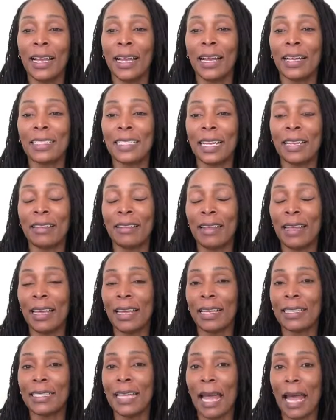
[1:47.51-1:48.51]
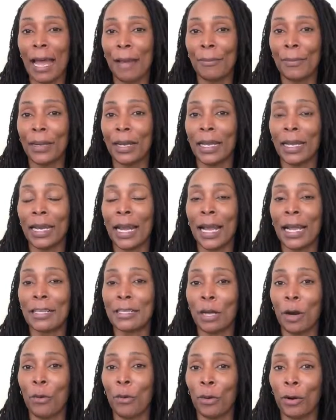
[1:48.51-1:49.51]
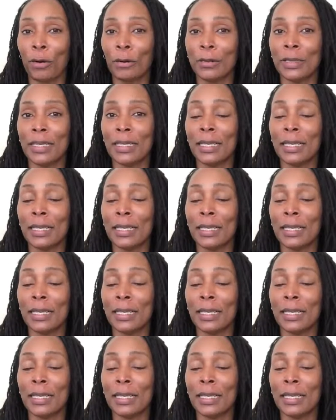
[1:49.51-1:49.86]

because I think it's happening as our world